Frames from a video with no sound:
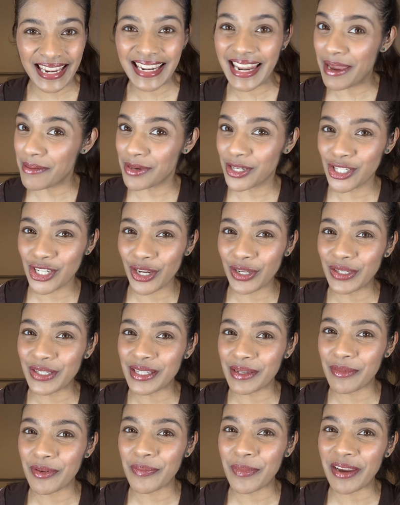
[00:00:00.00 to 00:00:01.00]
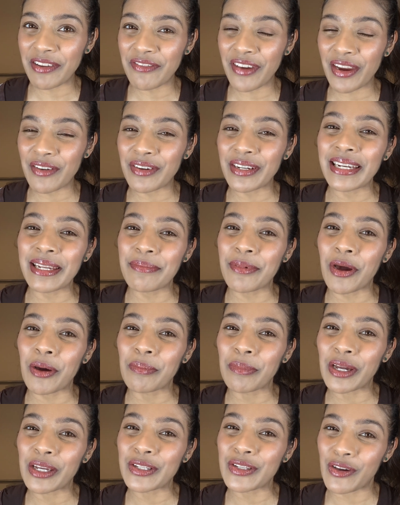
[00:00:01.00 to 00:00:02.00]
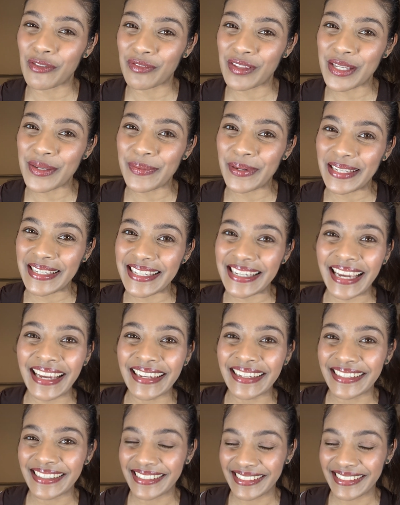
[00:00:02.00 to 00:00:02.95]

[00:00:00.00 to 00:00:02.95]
let me show you some of my favourite lip combos of this winter.